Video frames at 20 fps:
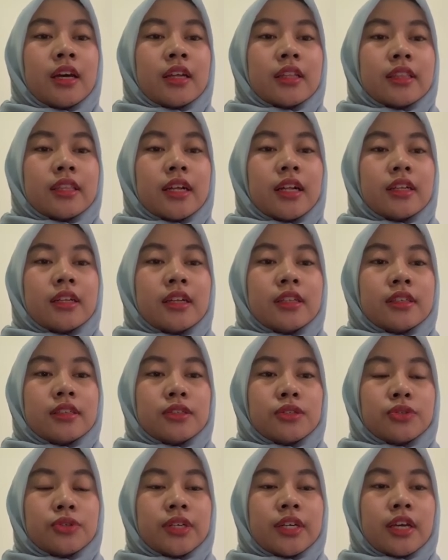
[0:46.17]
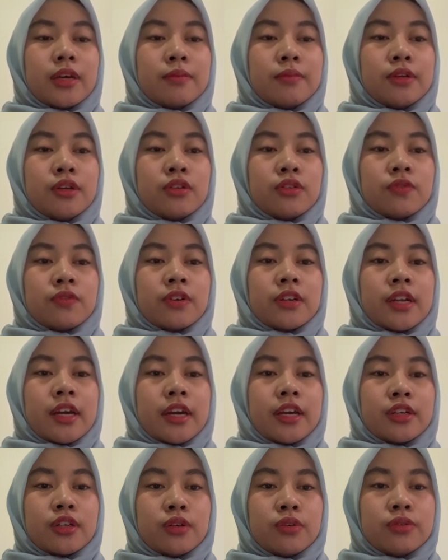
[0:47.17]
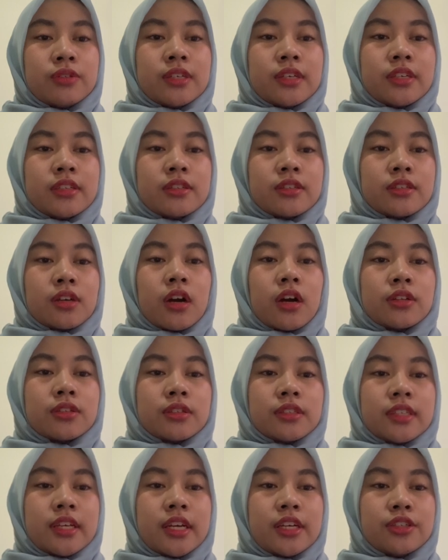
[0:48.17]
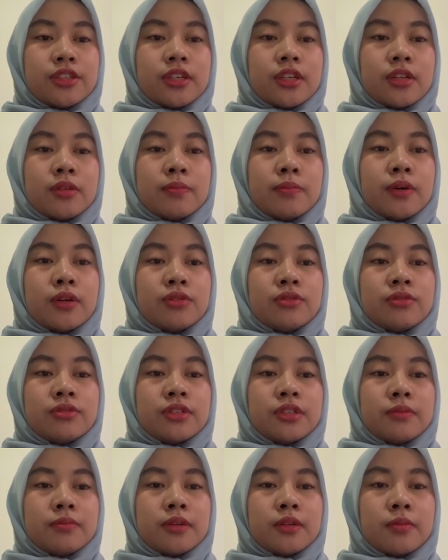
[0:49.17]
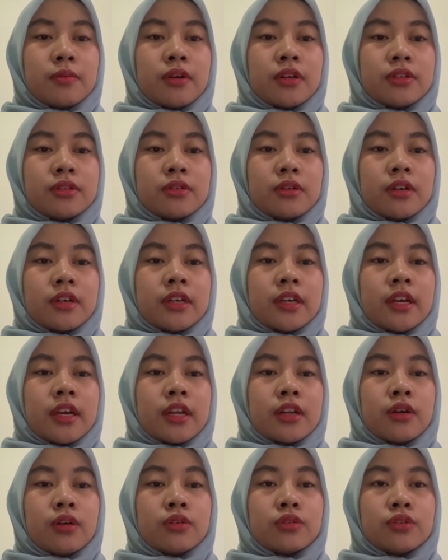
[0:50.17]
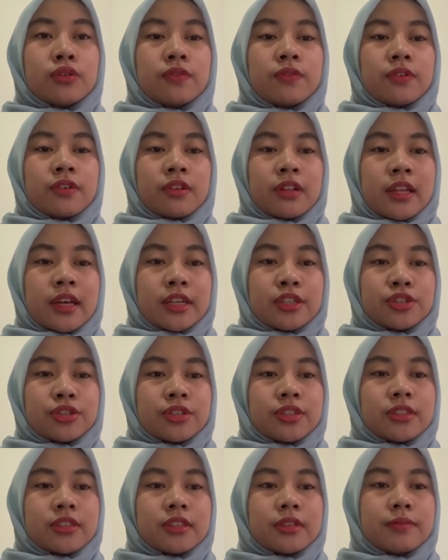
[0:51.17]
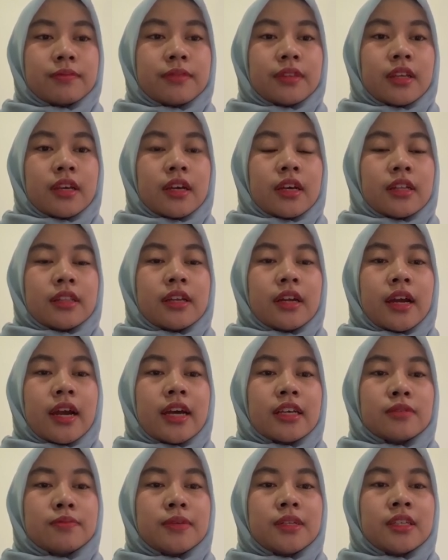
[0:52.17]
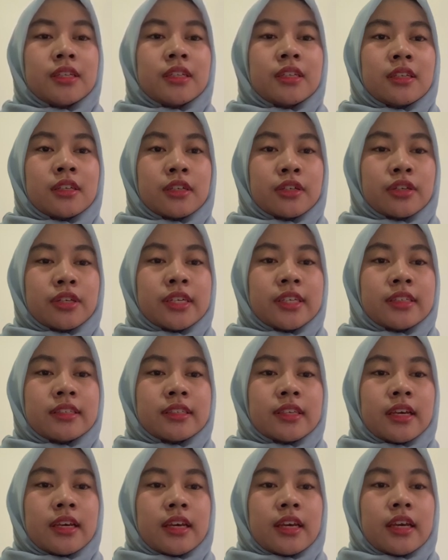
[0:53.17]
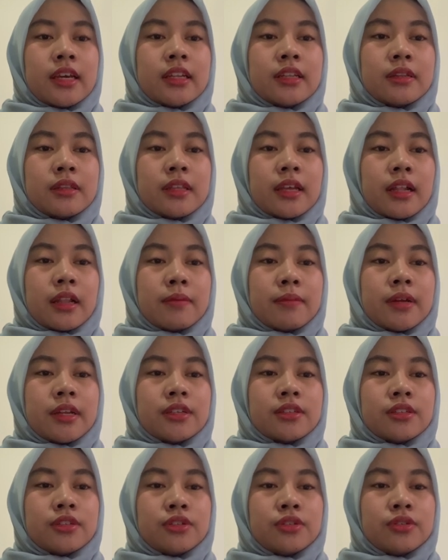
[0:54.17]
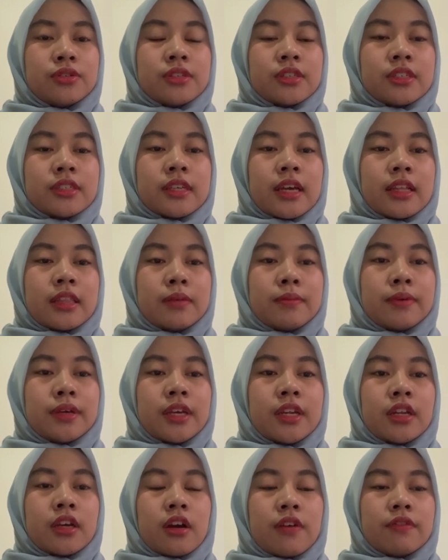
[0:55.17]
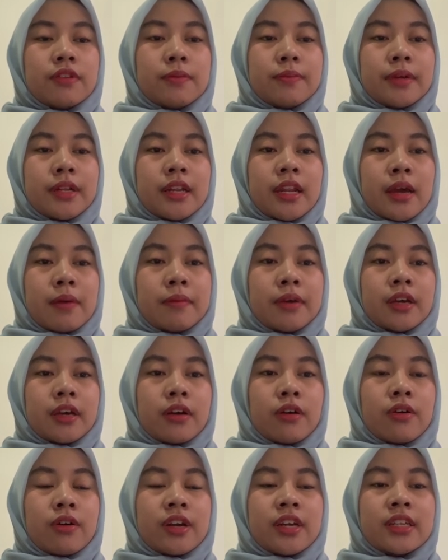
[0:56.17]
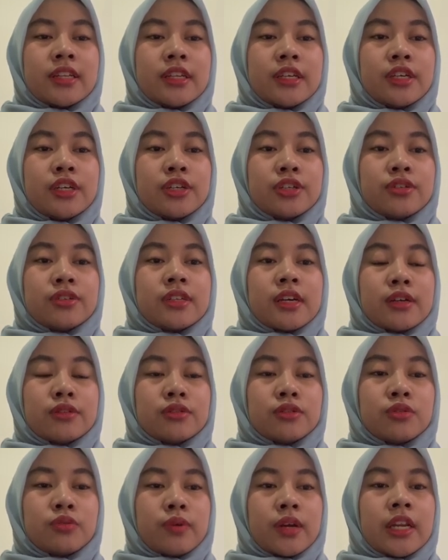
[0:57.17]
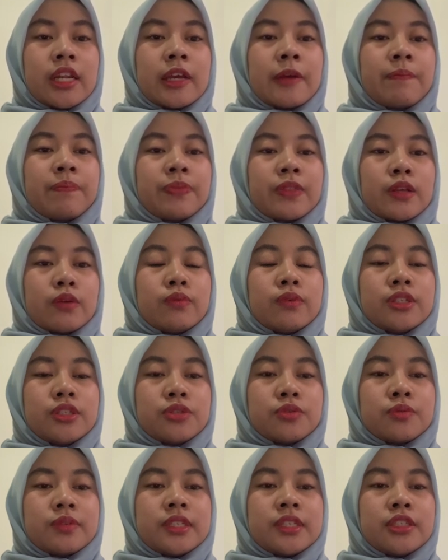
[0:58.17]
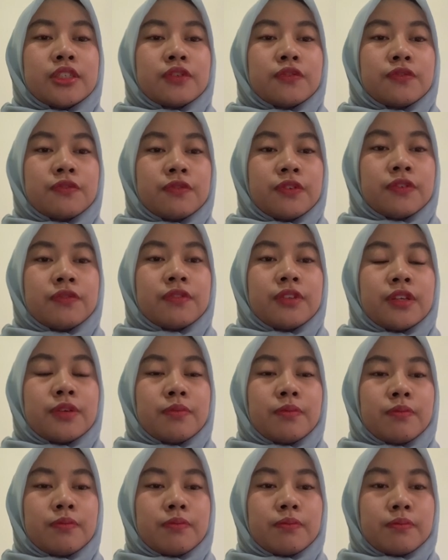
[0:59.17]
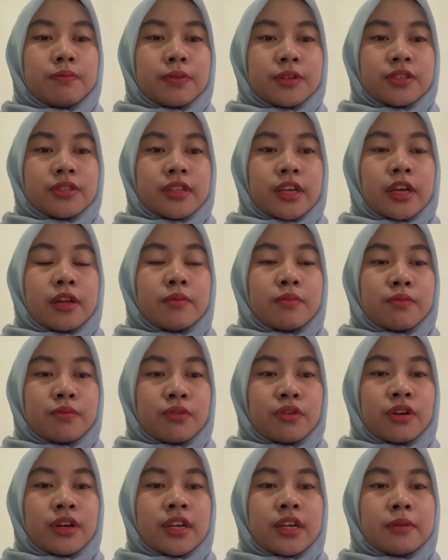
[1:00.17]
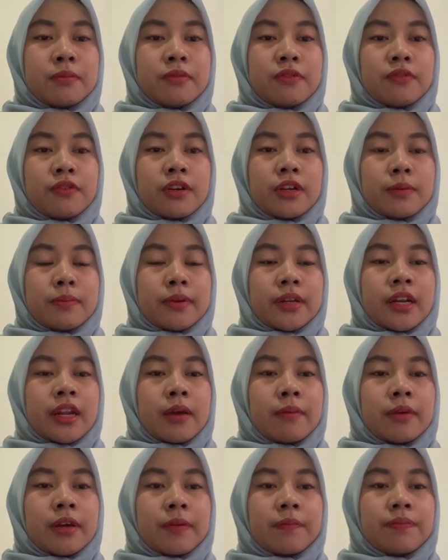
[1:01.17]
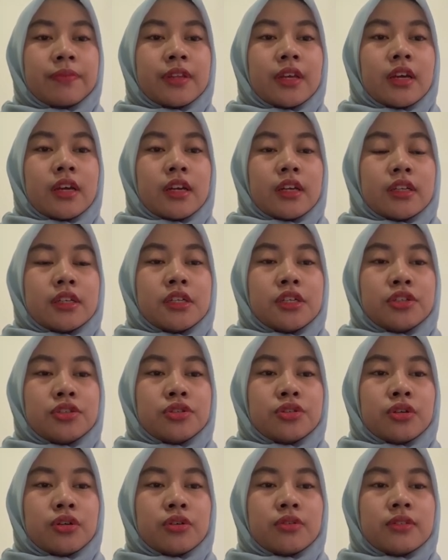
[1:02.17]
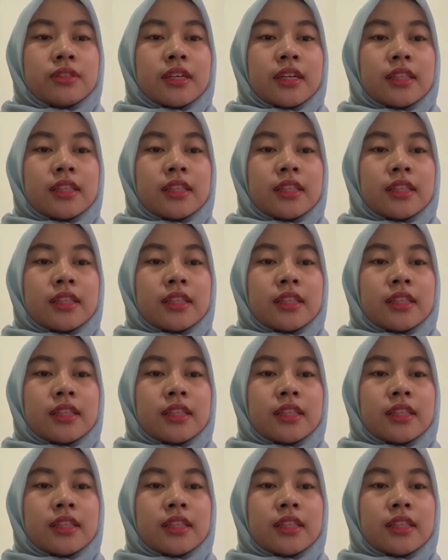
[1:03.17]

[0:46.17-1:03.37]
Teledentistry can be used for diagnosis, consultation, post-treatment monitoring, and also for lectures. There has been an increase in the telemedicine users at the beginning of the pandemic, or in the year 2020, which reached 50% more than before the pandemic. This shows that